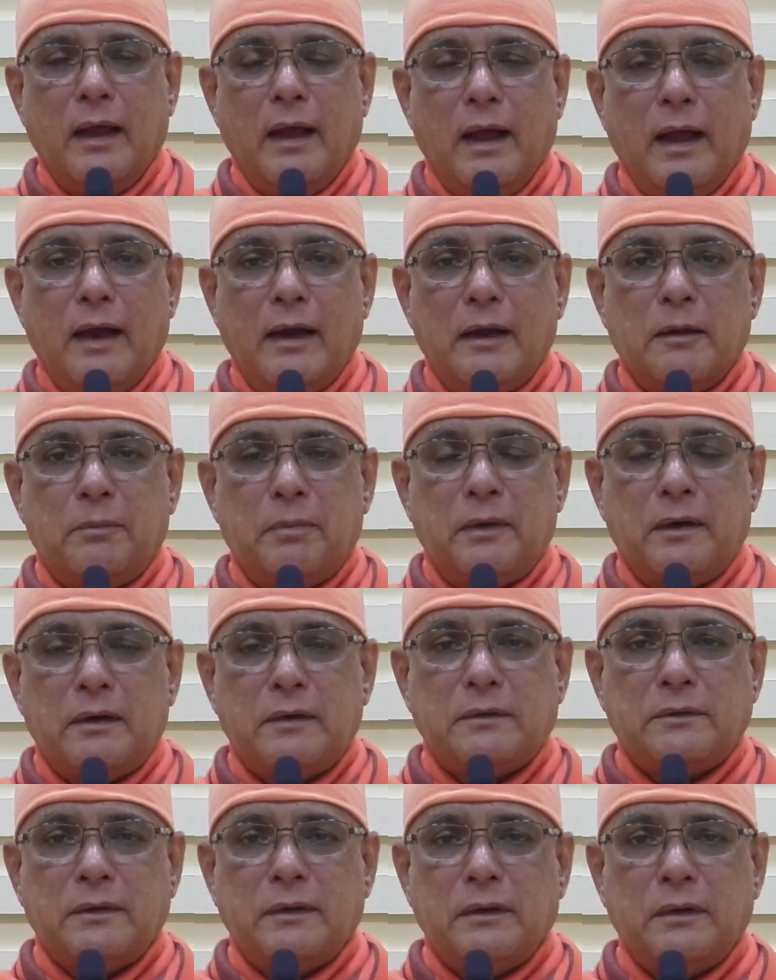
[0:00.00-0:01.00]
and a
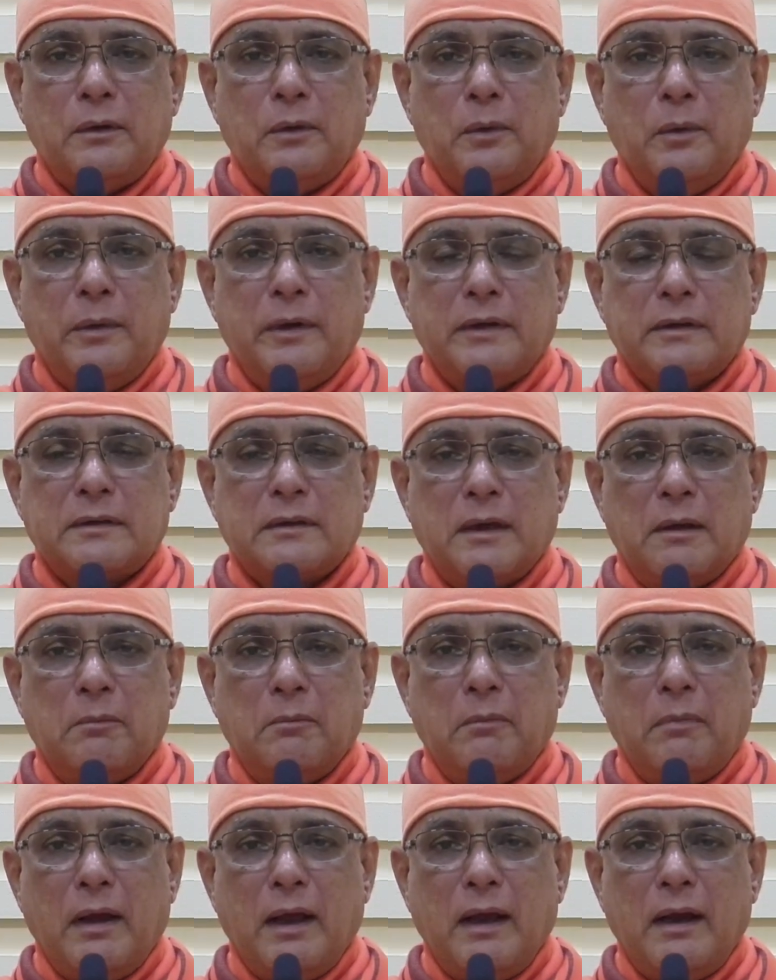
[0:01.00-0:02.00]
person who has
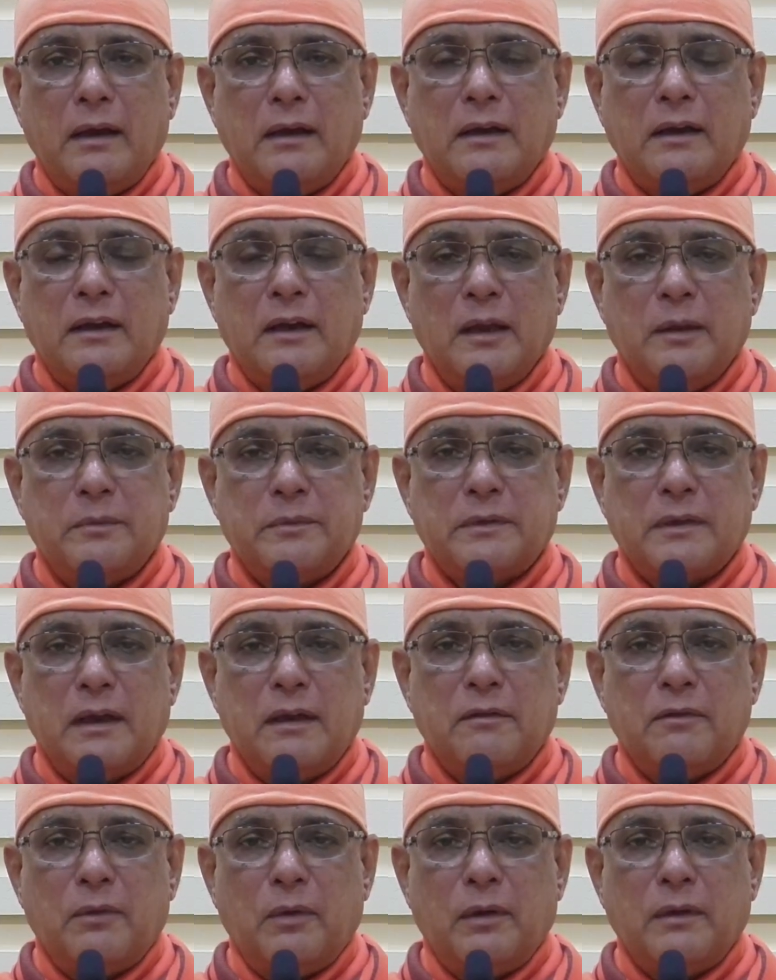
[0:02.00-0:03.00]
combined in
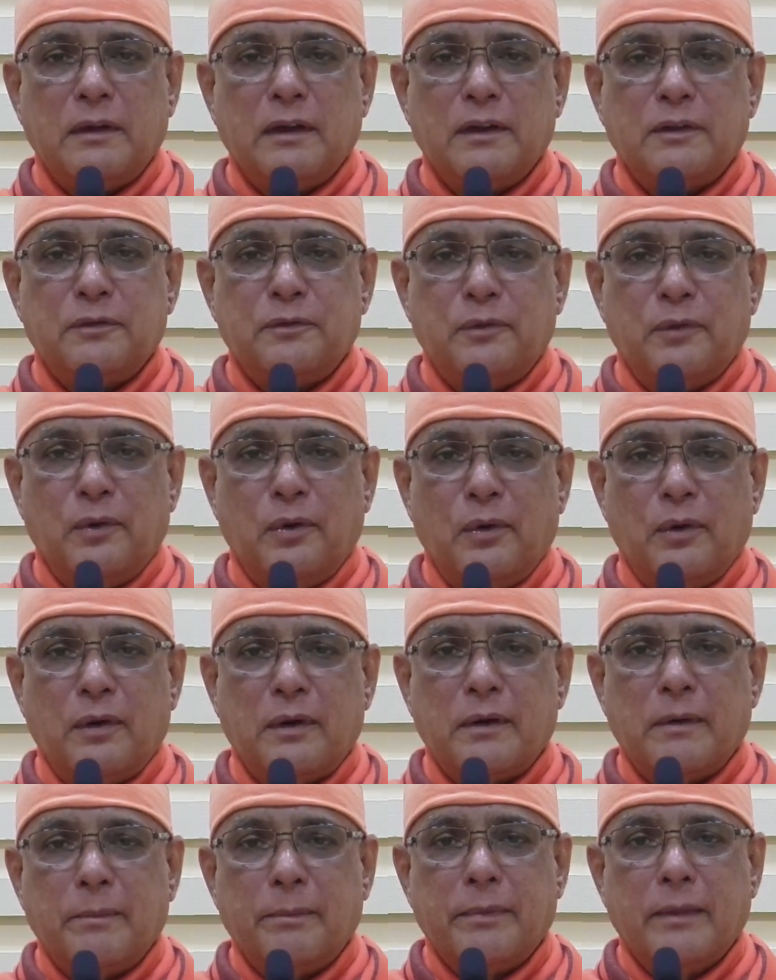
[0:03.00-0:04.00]
himself all these four